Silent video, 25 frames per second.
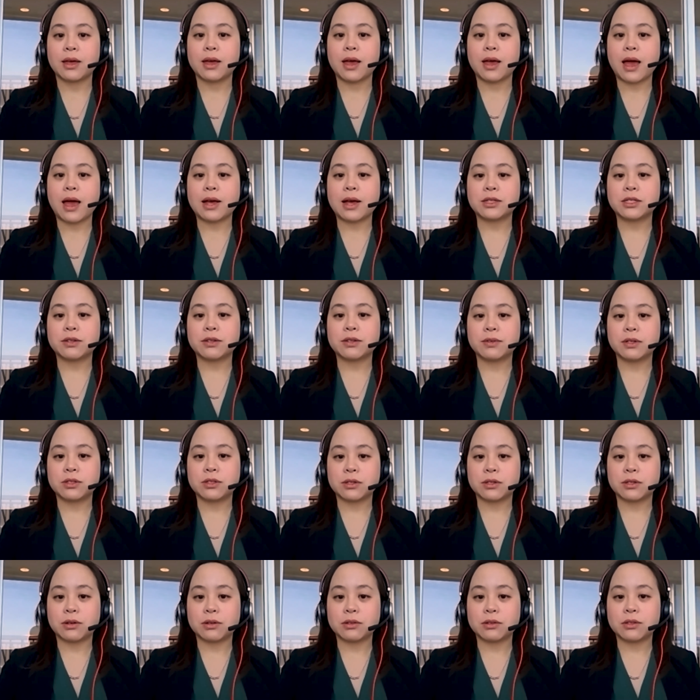As a
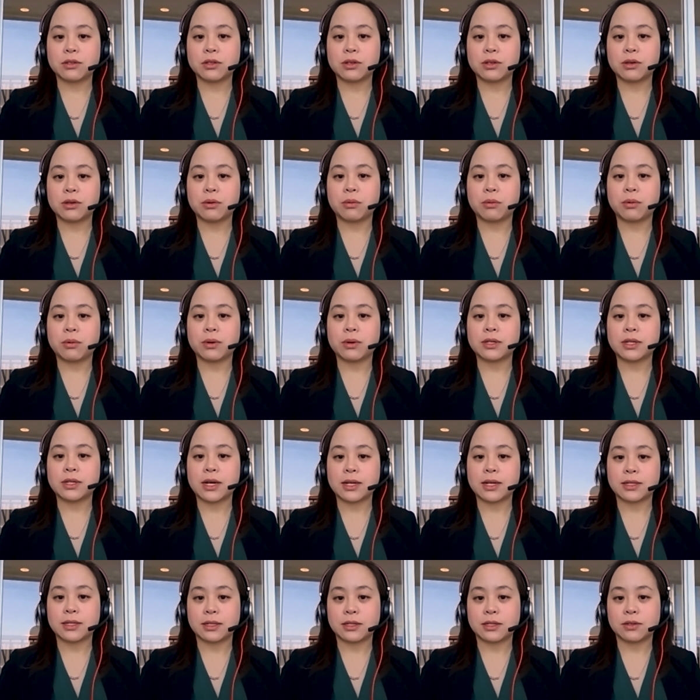result, your
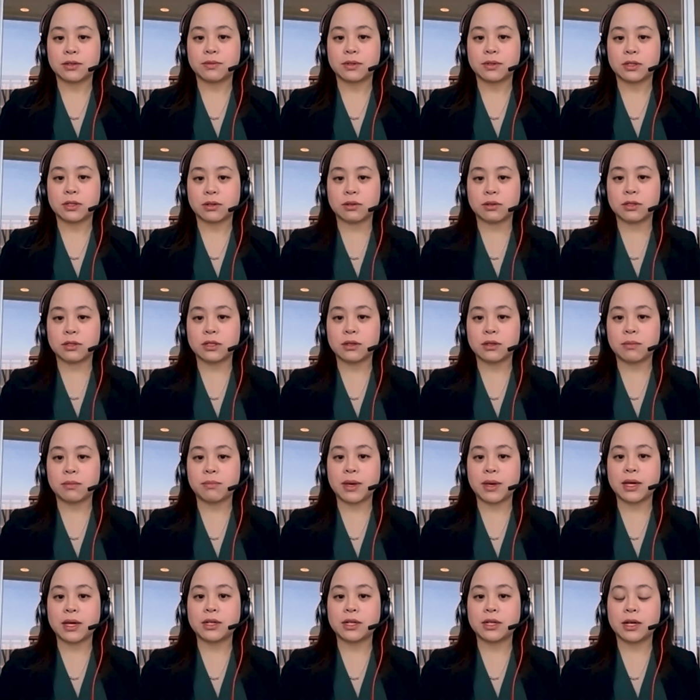test results
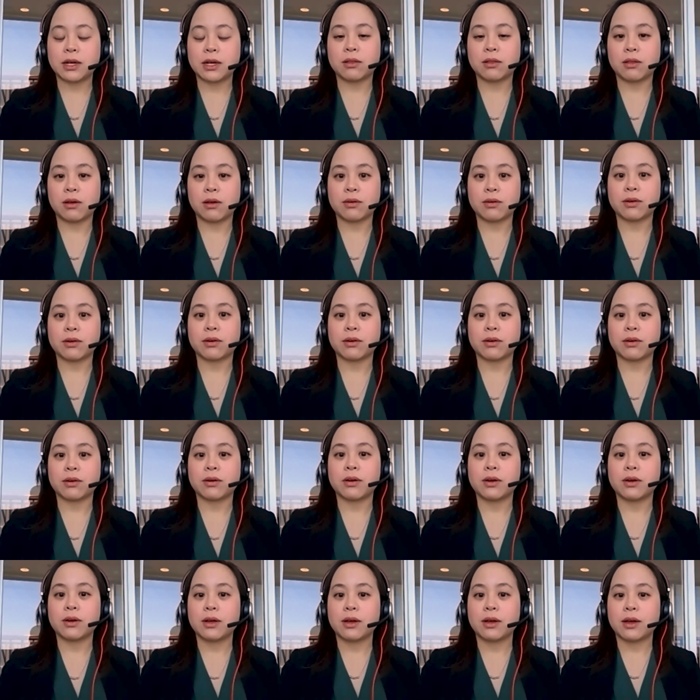may take longer
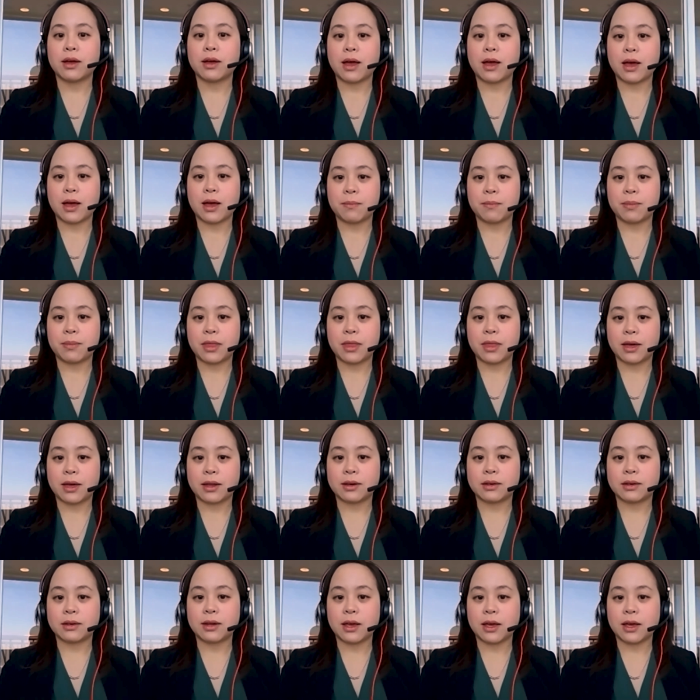um,
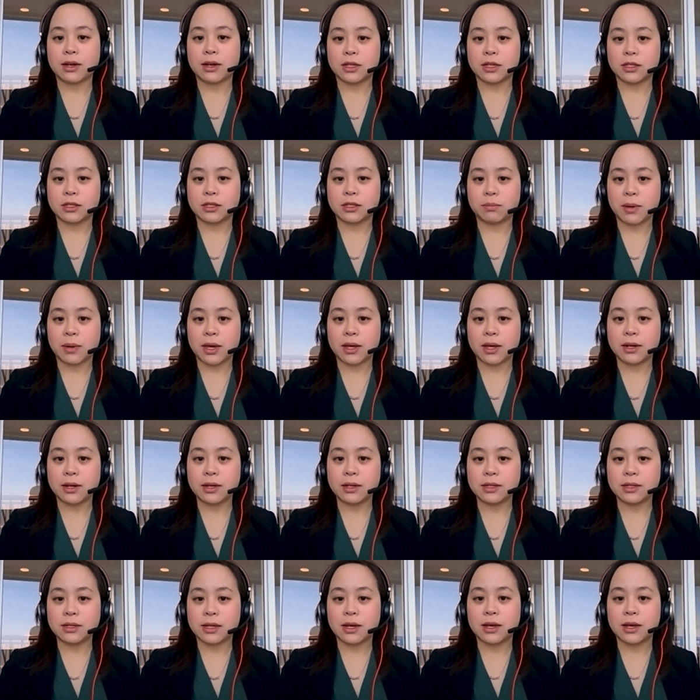than
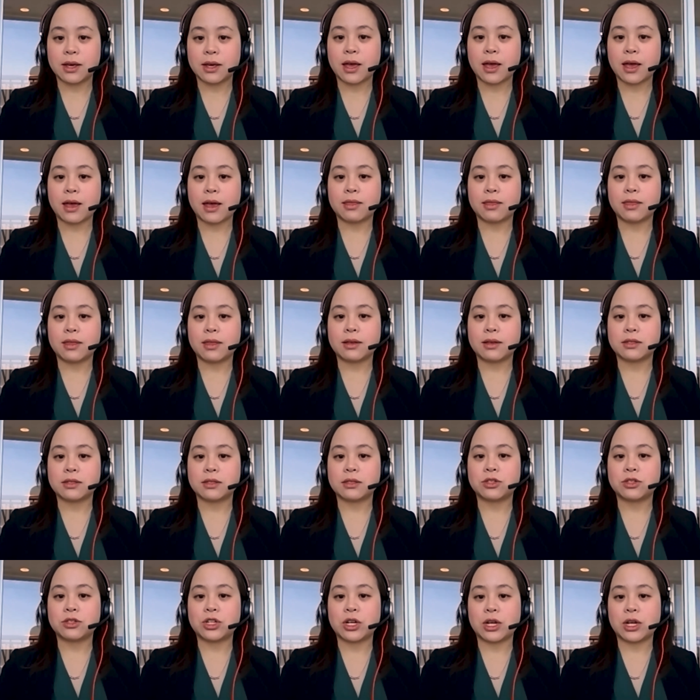anticipated and
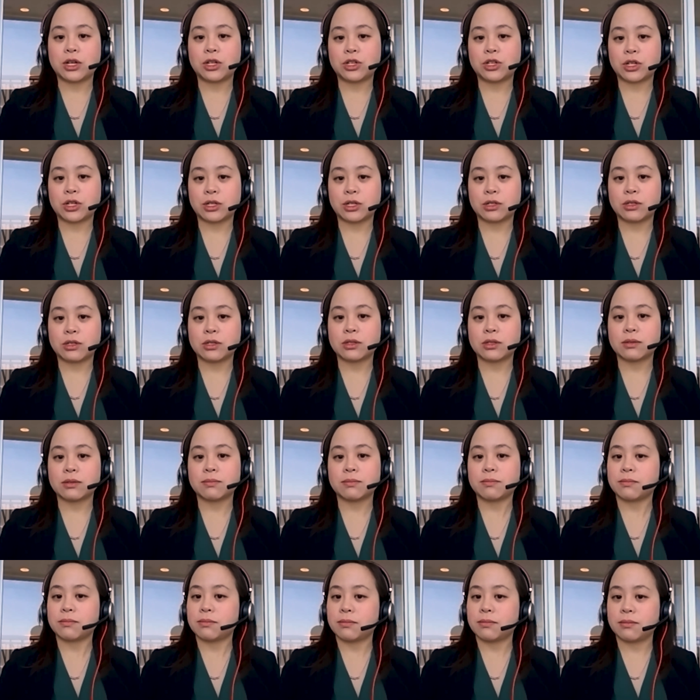this changes,
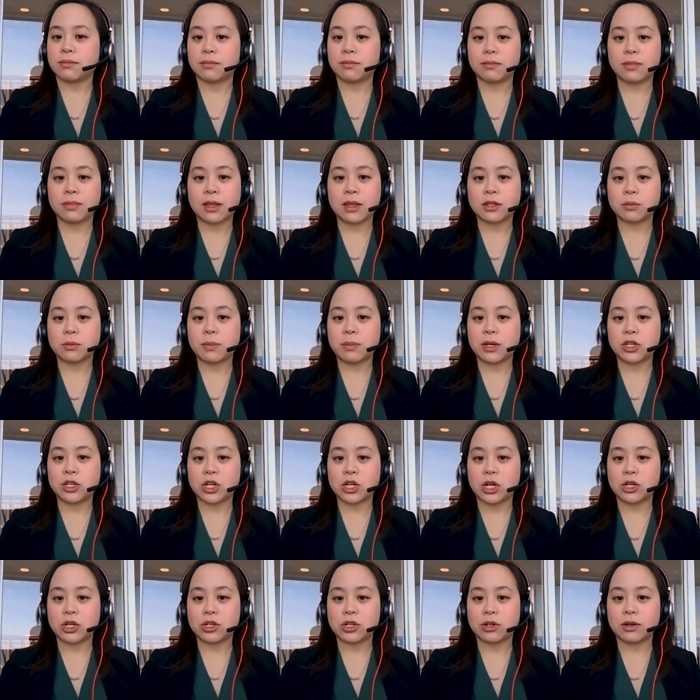this may
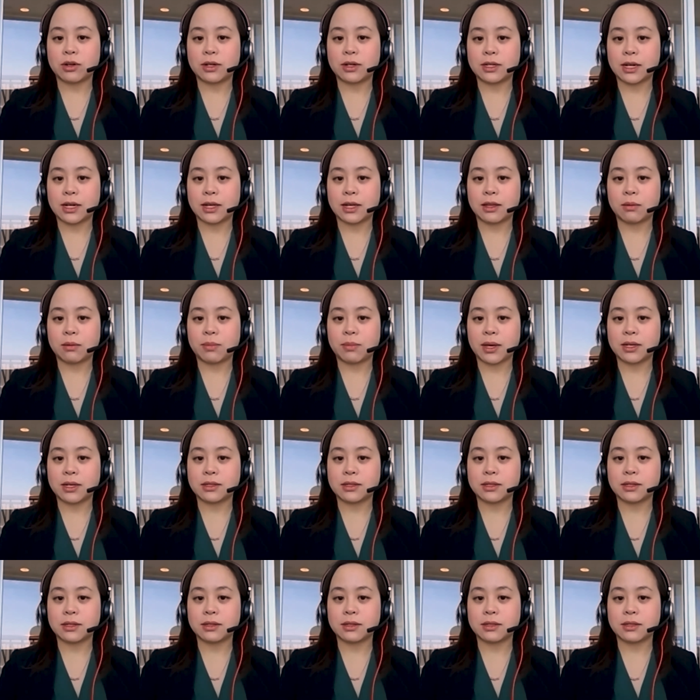change on a daily
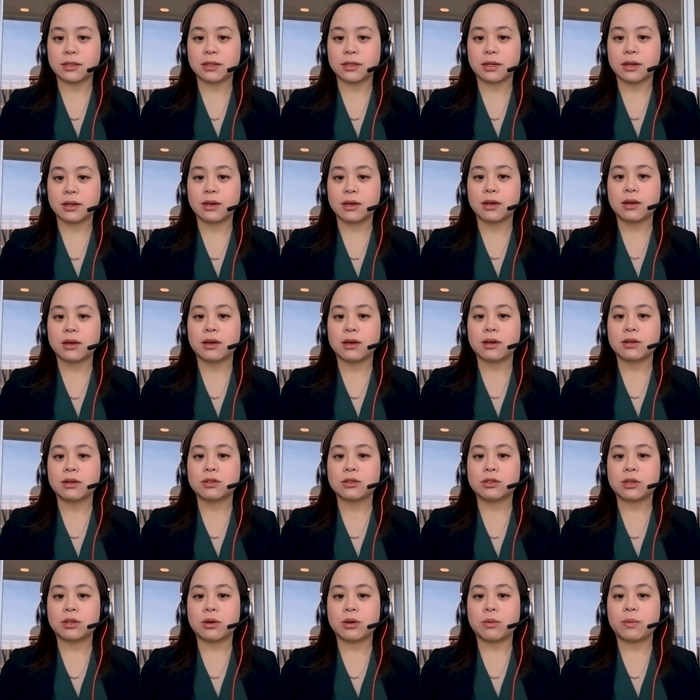basis.
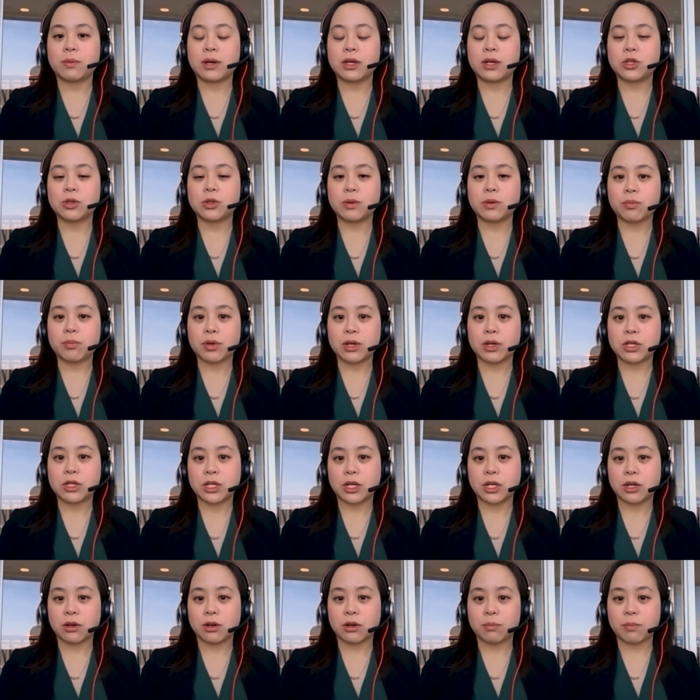So we do
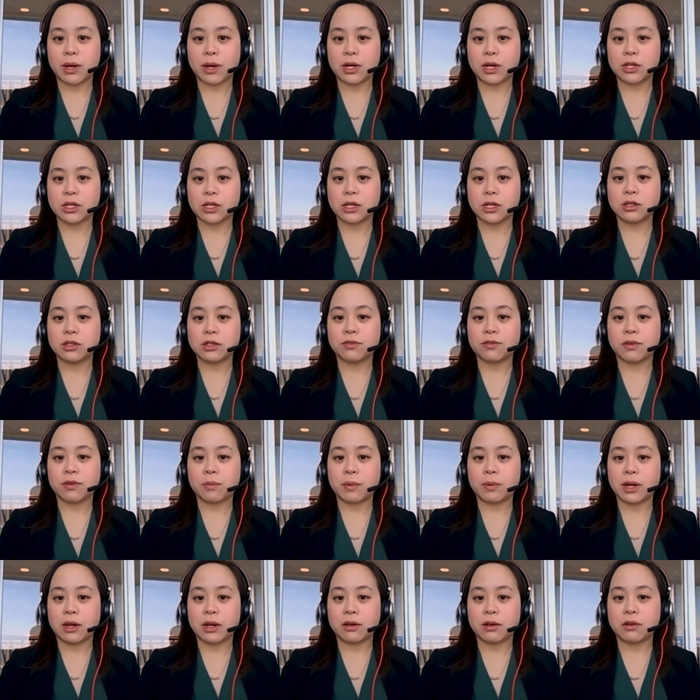appreciate your patience for
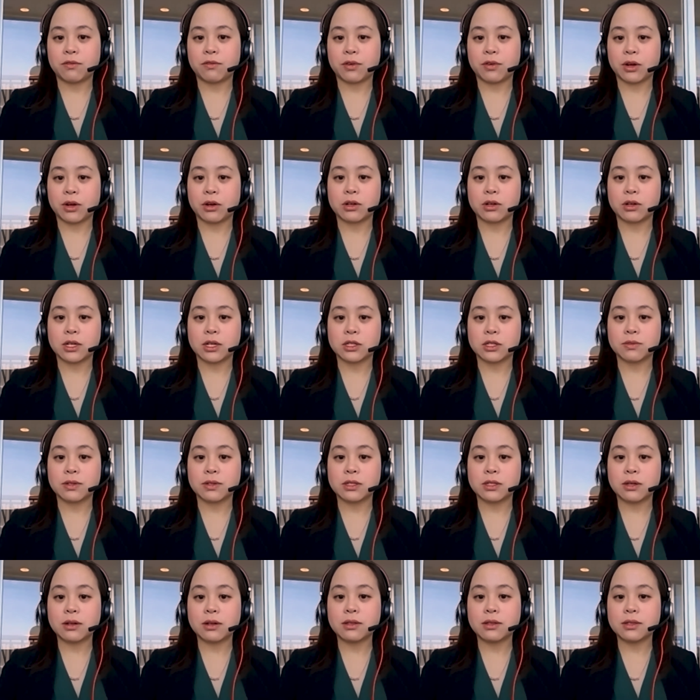waiting for your test
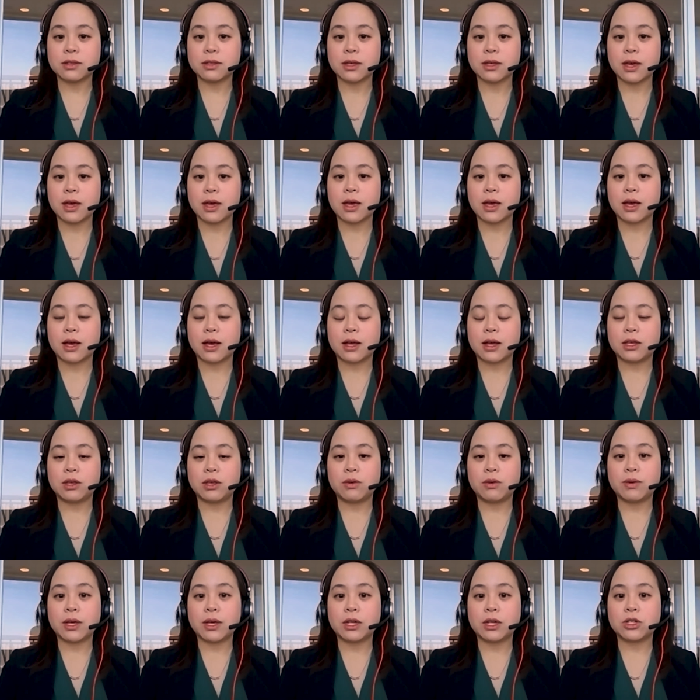results, and
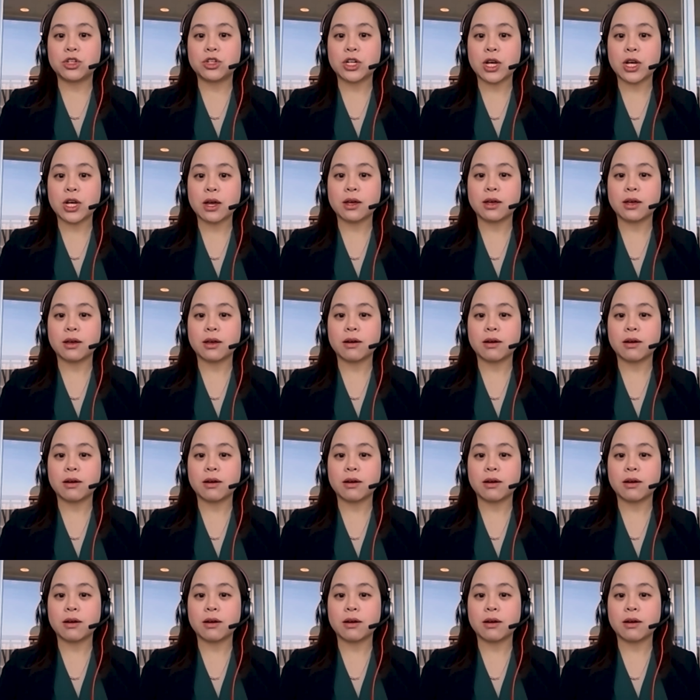you can check